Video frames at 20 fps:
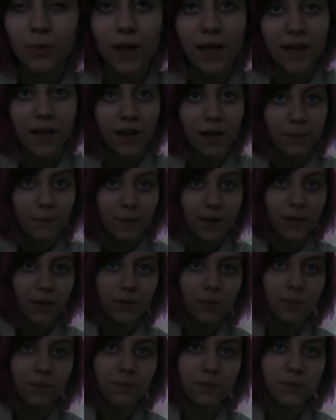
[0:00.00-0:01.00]
wake up,
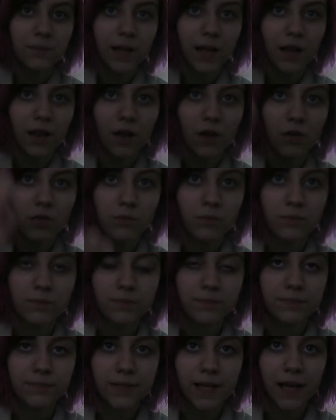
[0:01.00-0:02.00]
and hello,
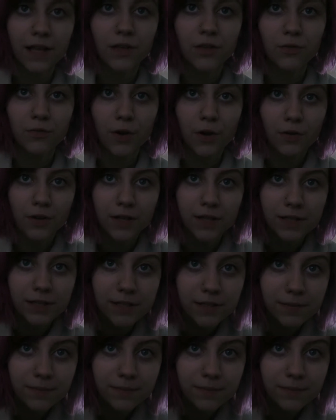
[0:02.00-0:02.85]
can you focus?